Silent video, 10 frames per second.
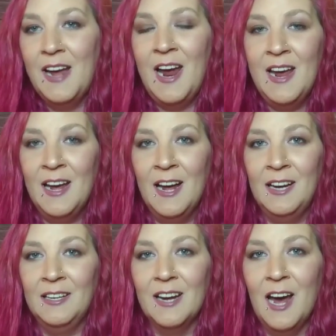
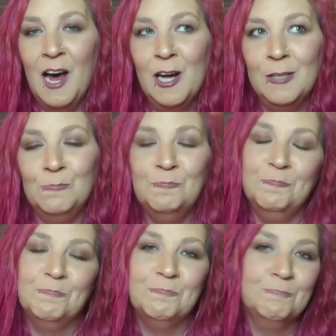And
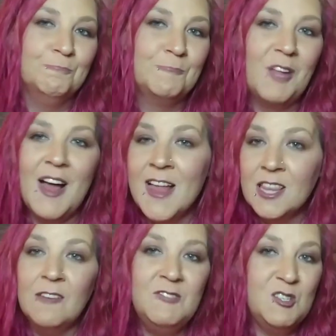I
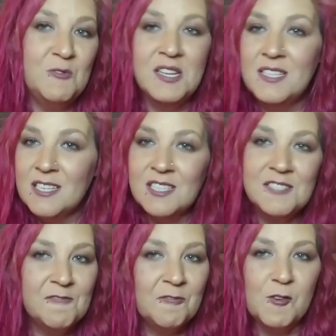love doing
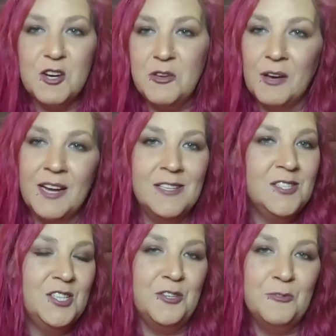this for you guys
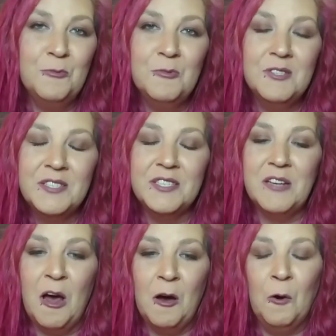too.
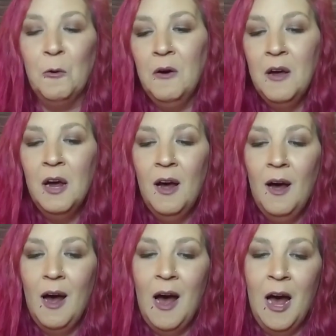So
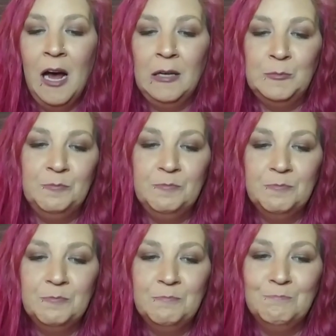in
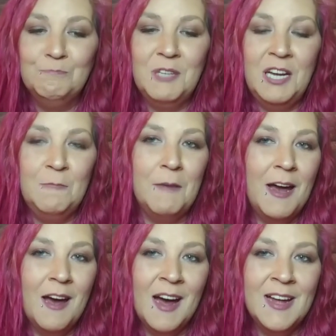
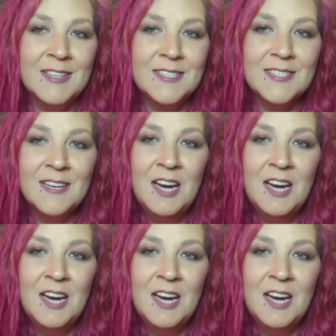my eyes,